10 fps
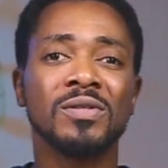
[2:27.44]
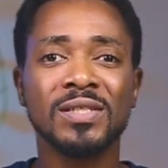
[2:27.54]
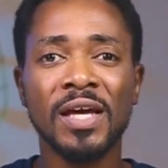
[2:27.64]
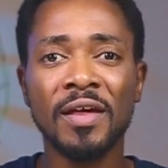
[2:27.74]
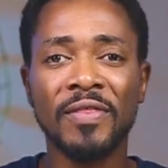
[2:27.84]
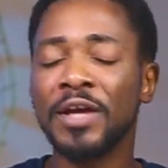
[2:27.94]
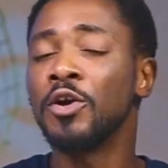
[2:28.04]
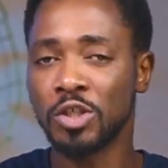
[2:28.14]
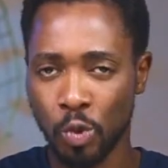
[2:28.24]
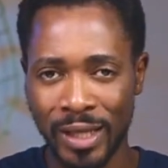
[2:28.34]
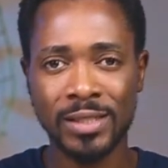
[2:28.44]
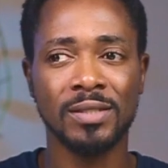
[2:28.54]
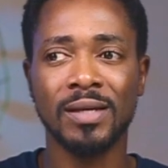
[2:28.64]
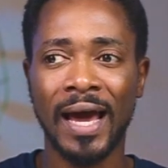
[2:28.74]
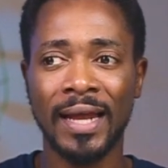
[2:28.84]
say that you're
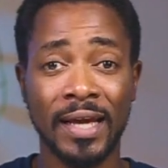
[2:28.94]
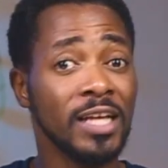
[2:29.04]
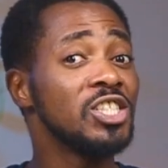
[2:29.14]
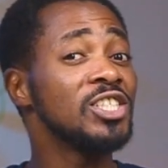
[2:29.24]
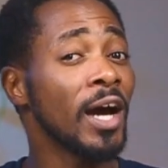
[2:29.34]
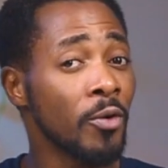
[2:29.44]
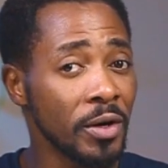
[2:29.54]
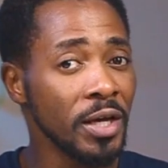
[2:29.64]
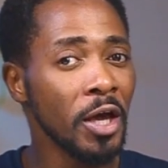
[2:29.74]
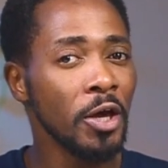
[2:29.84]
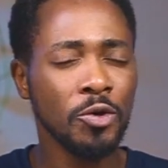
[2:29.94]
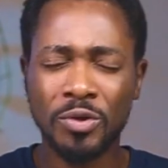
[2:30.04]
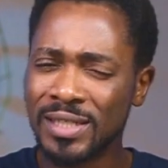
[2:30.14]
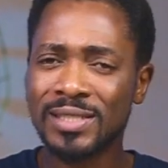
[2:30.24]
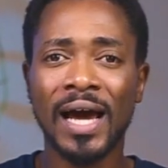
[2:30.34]
20 and in January you
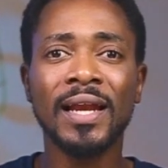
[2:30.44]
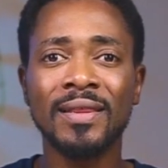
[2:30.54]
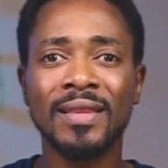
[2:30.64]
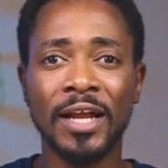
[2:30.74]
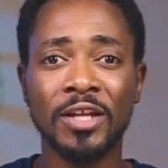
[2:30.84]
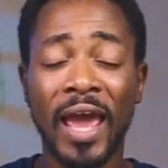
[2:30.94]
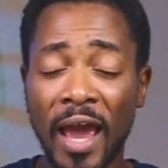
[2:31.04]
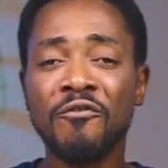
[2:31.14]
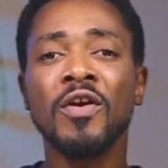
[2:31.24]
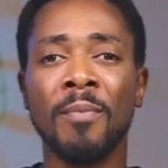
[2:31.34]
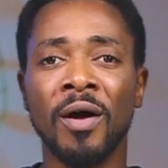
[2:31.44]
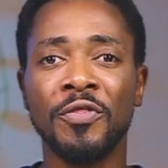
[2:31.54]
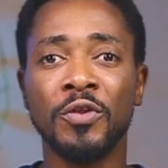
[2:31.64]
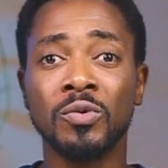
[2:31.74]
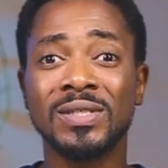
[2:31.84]
decided that every
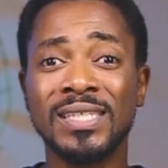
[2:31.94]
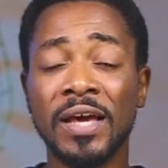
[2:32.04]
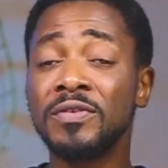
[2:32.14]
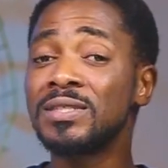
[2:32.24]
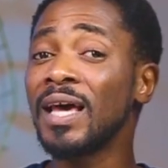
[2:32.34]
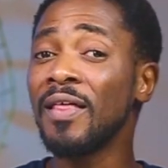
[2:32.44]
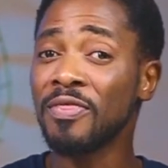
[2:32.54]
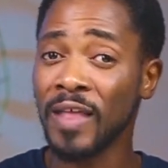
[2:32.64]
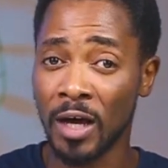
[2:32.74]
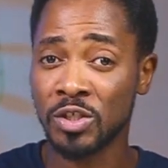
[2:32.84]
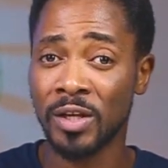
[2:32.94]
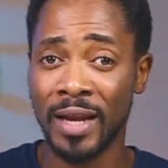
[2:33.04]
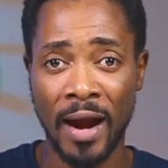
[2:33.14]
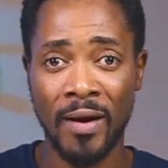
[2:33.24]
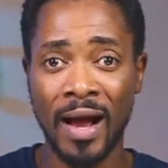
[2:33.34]
month you will save 10,000
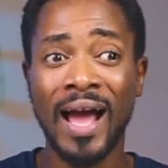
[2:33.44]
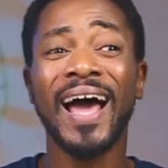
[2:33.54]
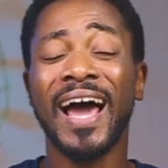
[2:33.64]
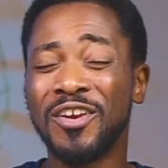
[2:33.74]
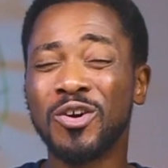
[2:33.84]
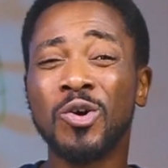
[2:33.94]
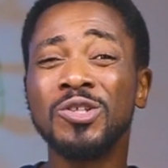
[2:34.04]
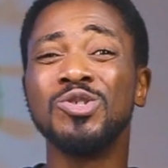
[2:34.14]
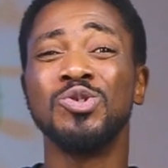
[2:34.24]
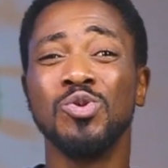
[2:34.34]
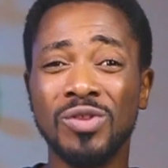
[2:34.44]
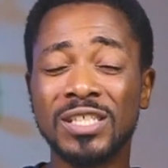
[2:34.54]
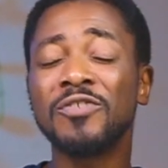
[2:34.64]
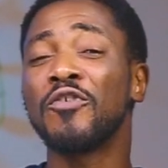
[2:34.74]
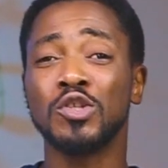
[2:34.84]
naira and you're going to do
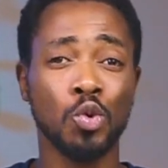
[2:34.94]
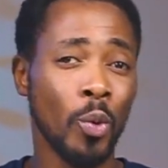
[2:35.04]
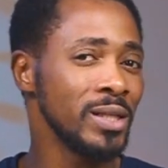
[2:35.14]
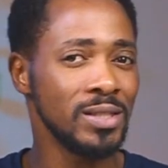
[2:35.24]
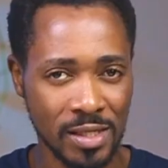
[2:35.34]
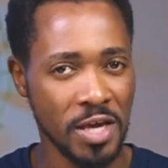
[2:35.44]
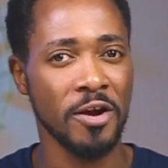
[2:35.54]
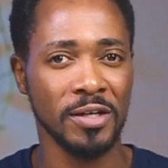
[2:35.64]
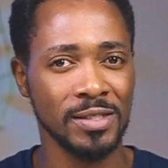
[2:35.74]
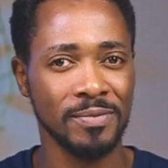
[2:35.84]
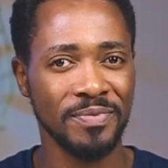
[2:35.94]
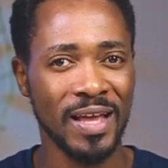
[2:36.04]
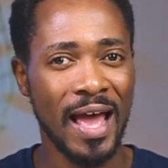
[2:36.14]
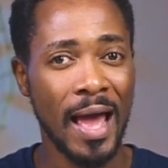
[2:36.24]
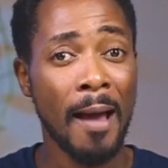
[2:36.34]
this for 20 years.
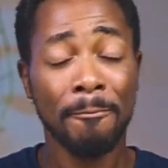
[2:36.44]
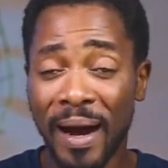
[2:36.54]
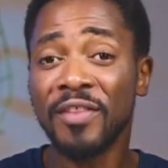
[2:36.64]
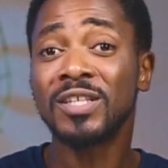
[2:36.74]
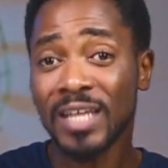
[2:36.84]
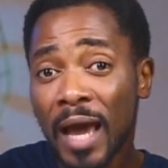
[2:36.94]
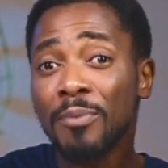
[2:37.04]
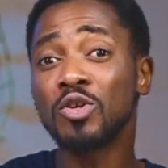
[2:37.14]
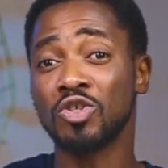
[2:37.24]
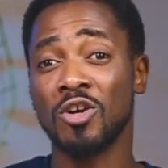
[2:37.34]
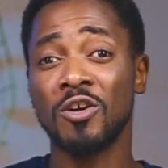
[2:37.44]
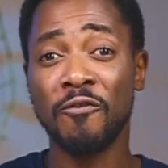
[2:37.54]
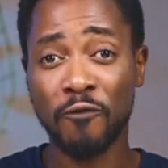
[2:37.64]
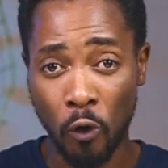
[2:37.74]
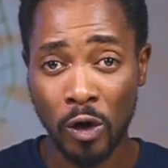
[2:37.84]
By the time you turned
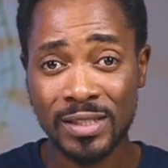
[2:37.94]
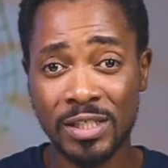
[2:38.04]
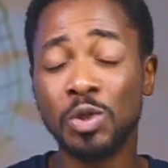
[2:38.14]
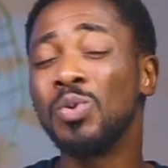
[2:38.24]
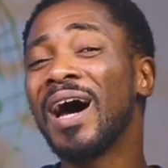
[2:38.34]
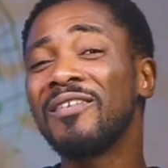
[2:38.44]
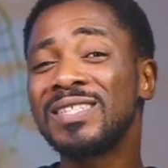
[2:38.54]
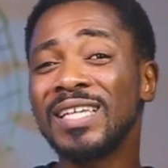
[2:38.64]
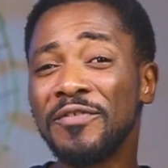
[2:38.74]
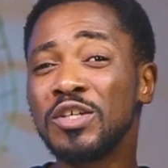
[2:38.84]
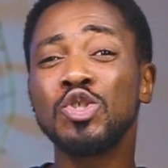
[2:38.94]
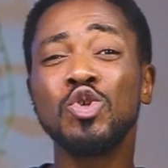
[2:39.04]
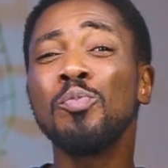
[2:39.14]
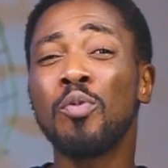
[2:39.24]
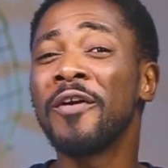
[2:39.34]
40, you would have saved
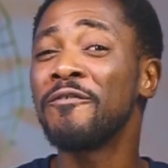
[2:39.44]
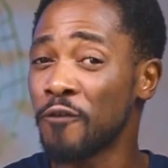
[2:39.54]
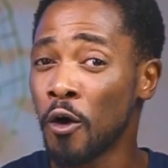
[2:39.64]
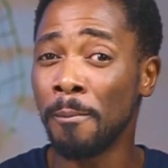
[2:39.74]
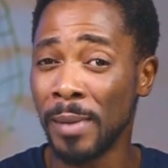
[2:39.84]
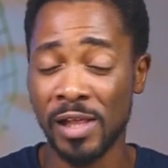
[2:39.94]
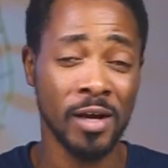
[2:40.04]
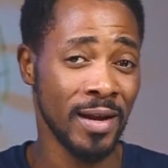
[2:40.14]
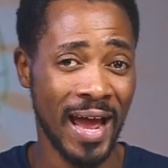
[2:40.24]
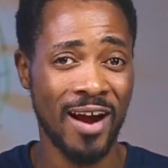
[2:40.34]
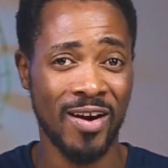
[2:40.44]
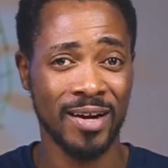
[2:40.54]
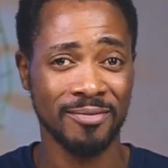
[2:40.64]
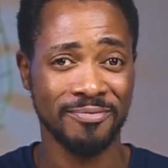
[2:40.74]
2.4 million naira.